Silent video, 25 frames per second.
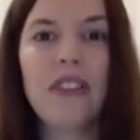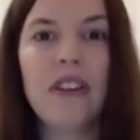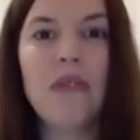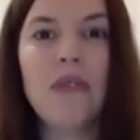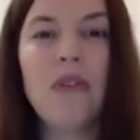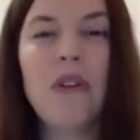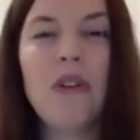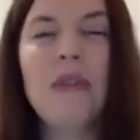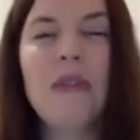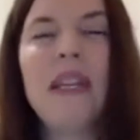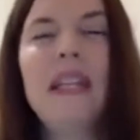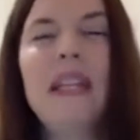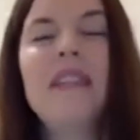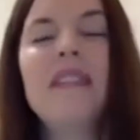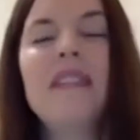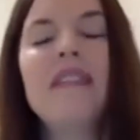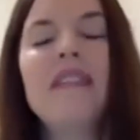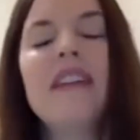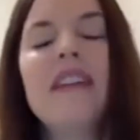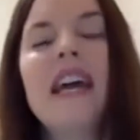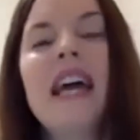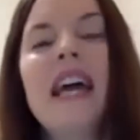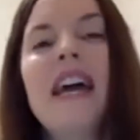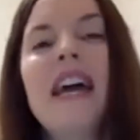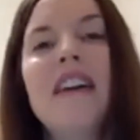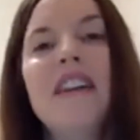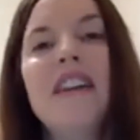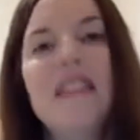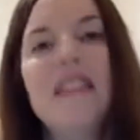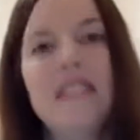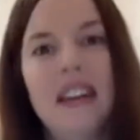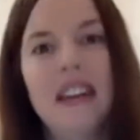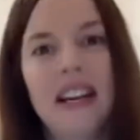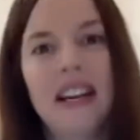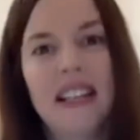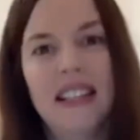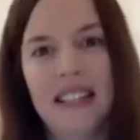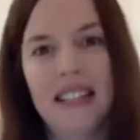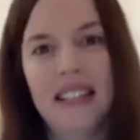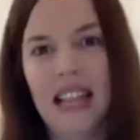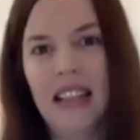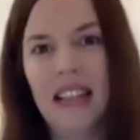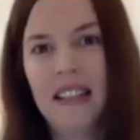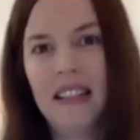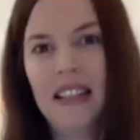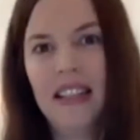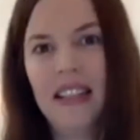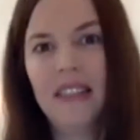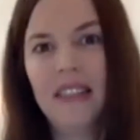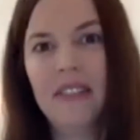A woman is very, very
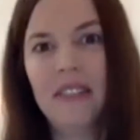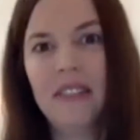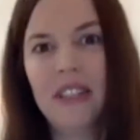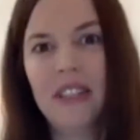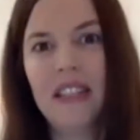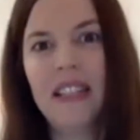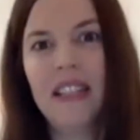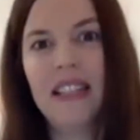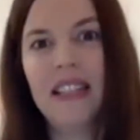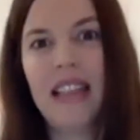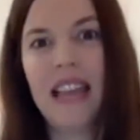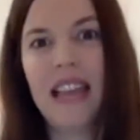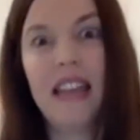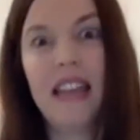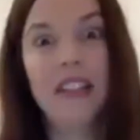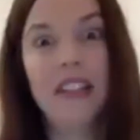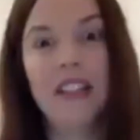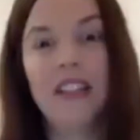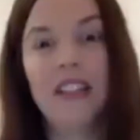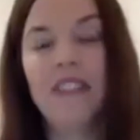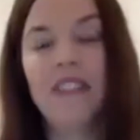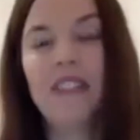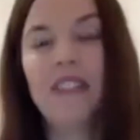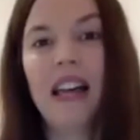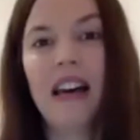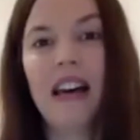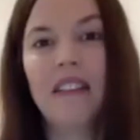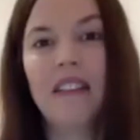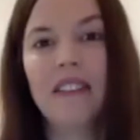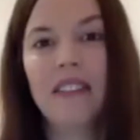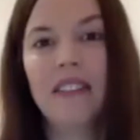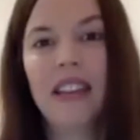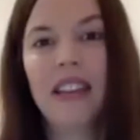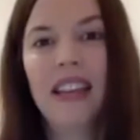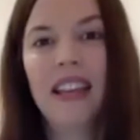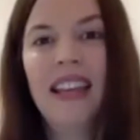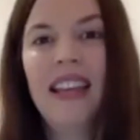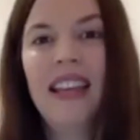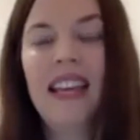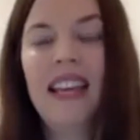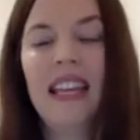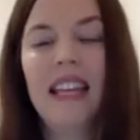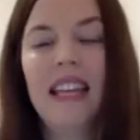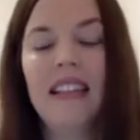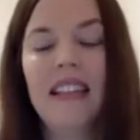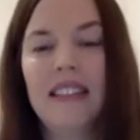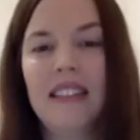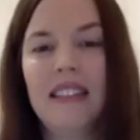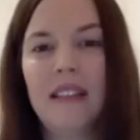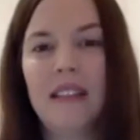sensitive to this energy of love. It
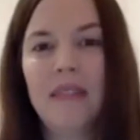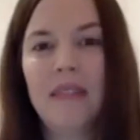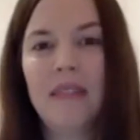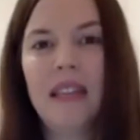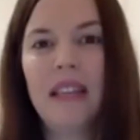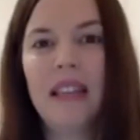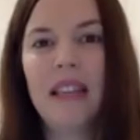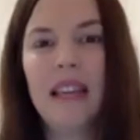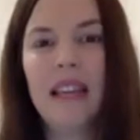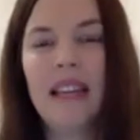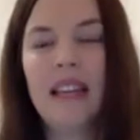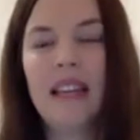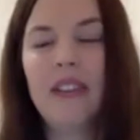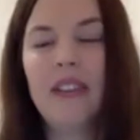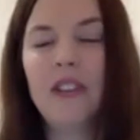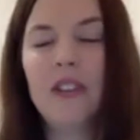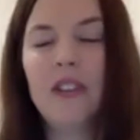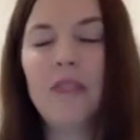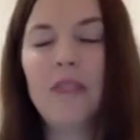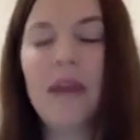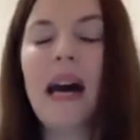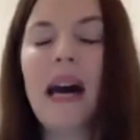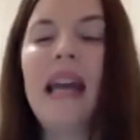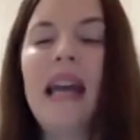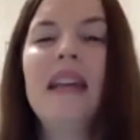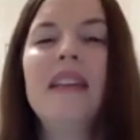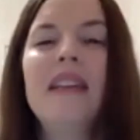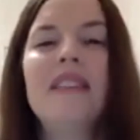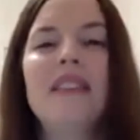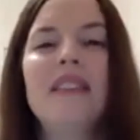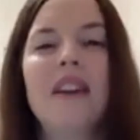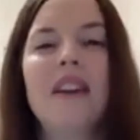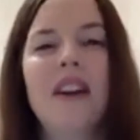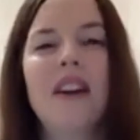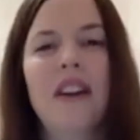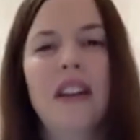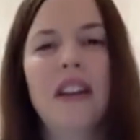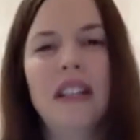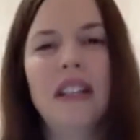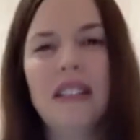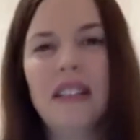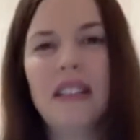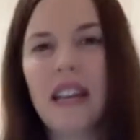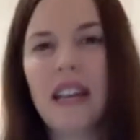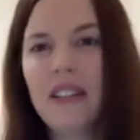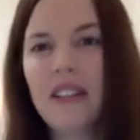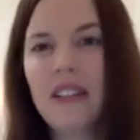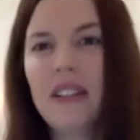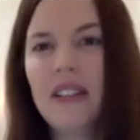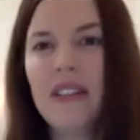is something that inspires her and
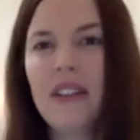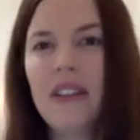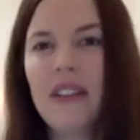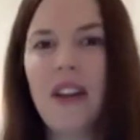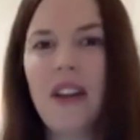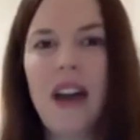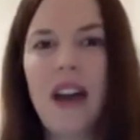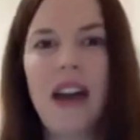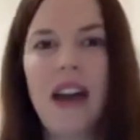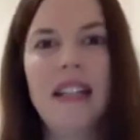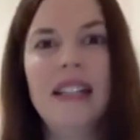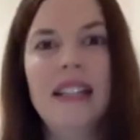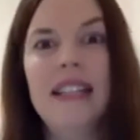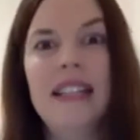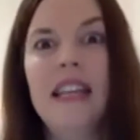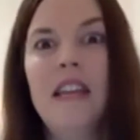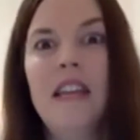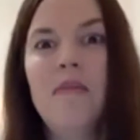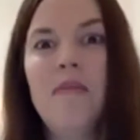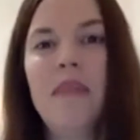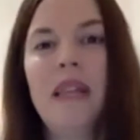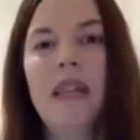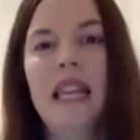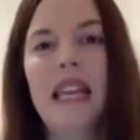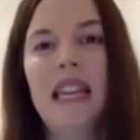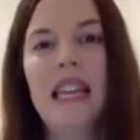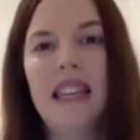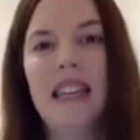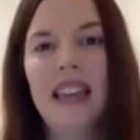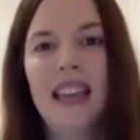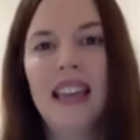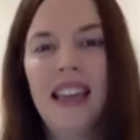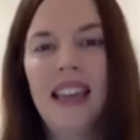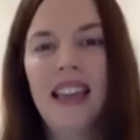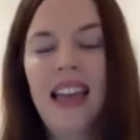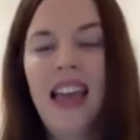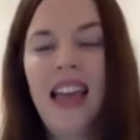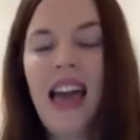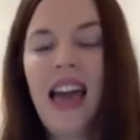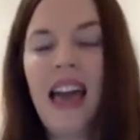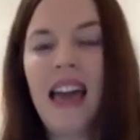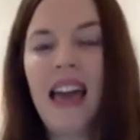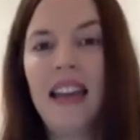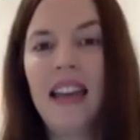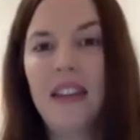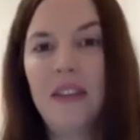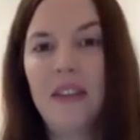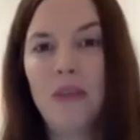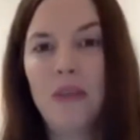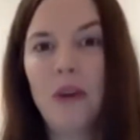touches her heart deeply,
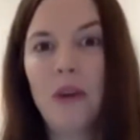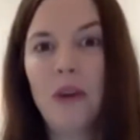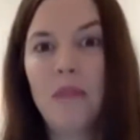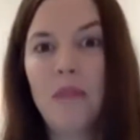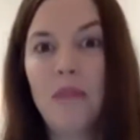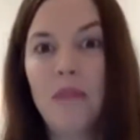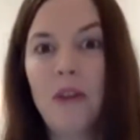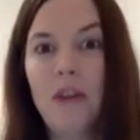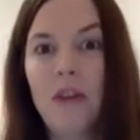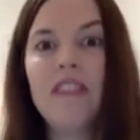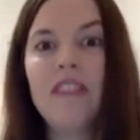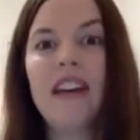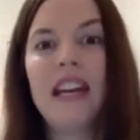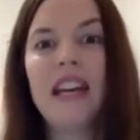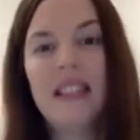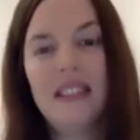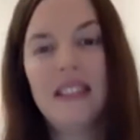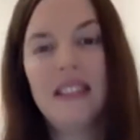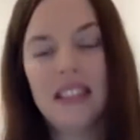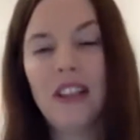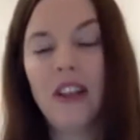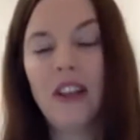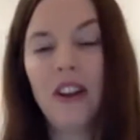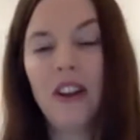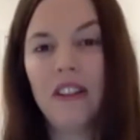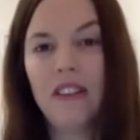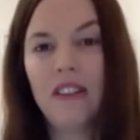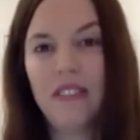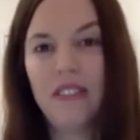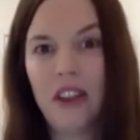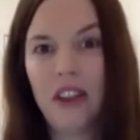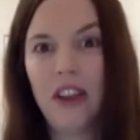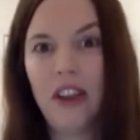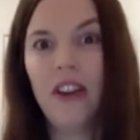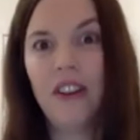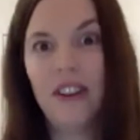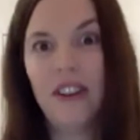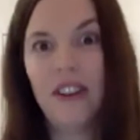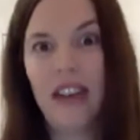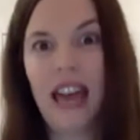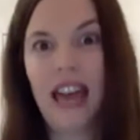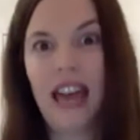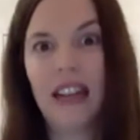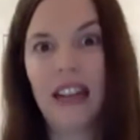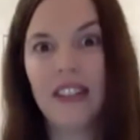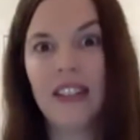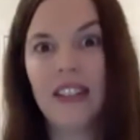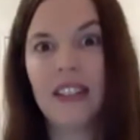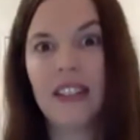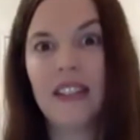and is what motivates a lot of her
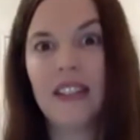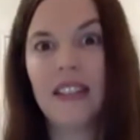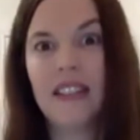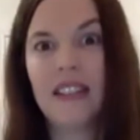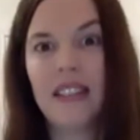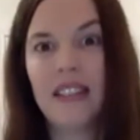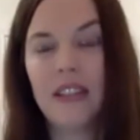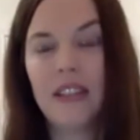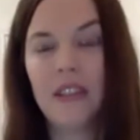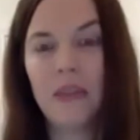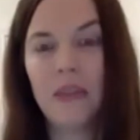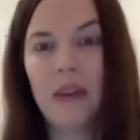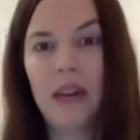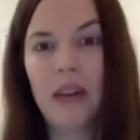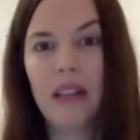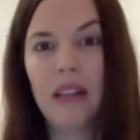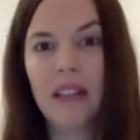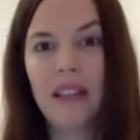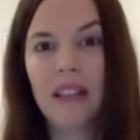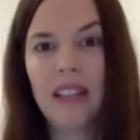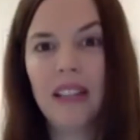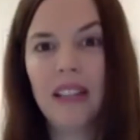actions as well.